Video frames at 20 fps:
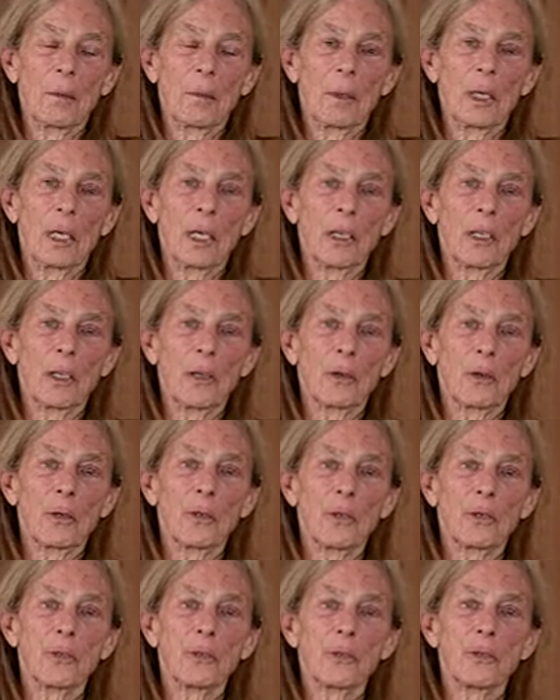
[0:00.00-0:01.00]
We can learn
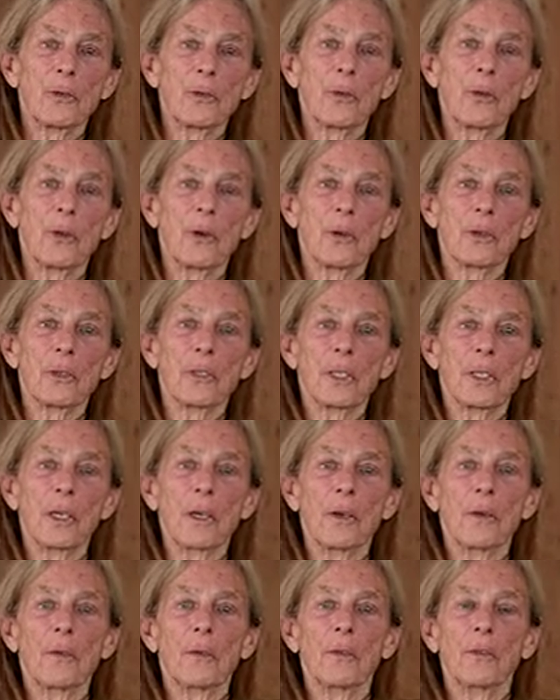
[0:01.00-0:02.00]
to soothe
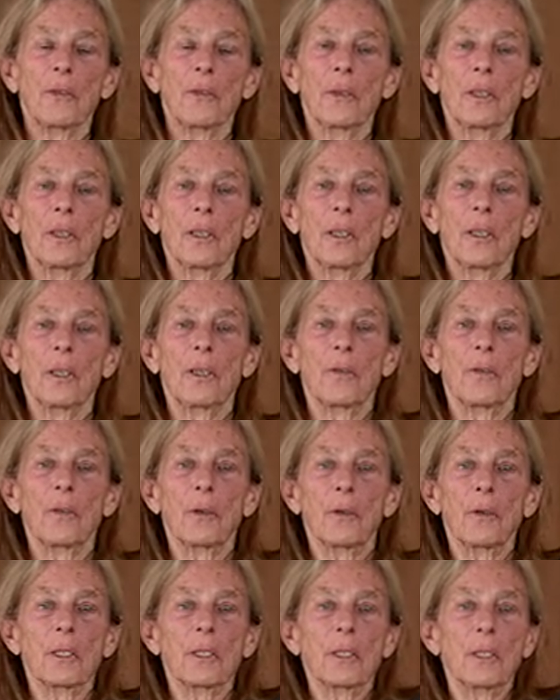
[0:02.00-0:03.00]
ourselves if
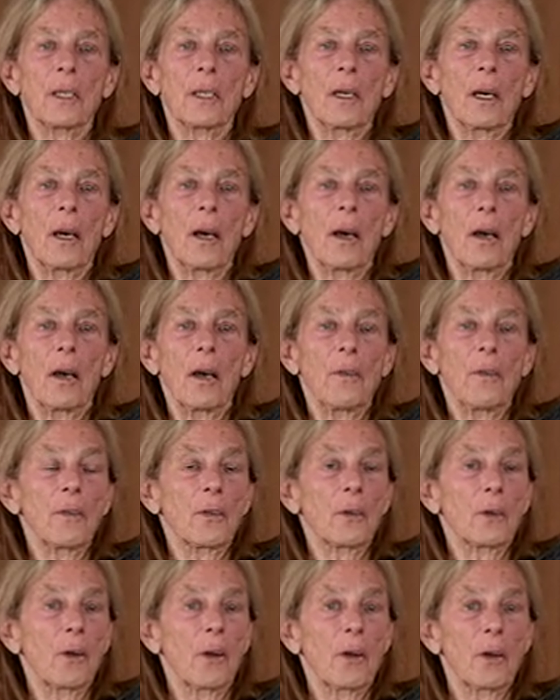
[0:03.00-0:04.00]

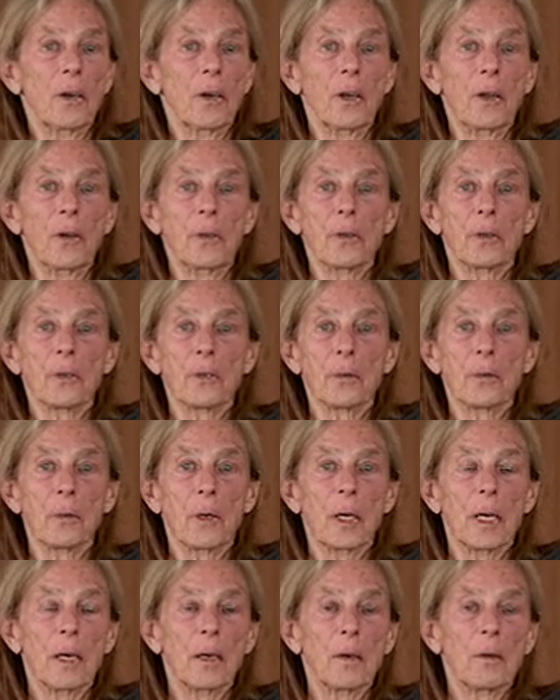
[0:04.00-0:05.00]
there aren't others
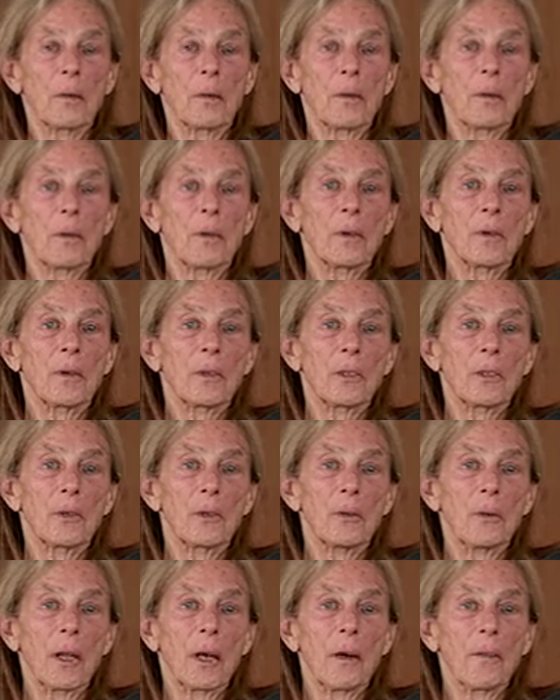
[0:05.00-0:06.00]
around to
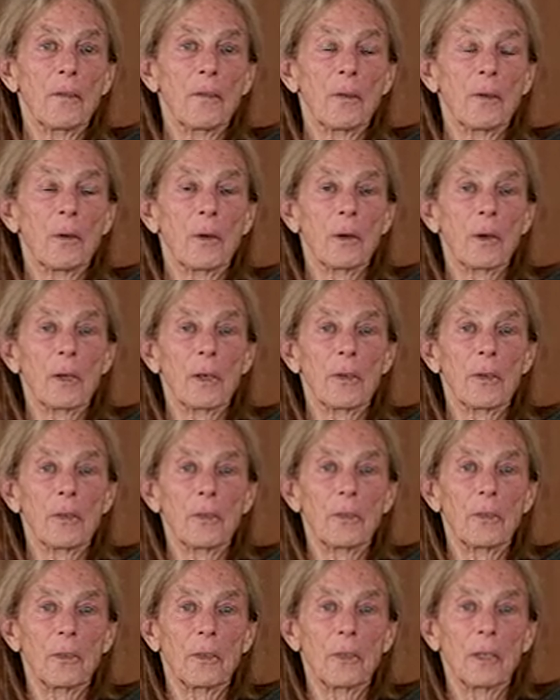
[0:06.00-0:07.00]
do that for
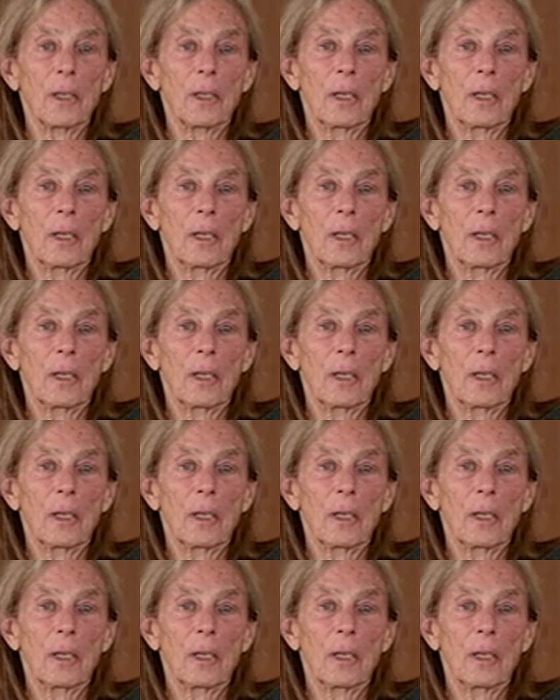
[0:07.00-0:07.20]
us.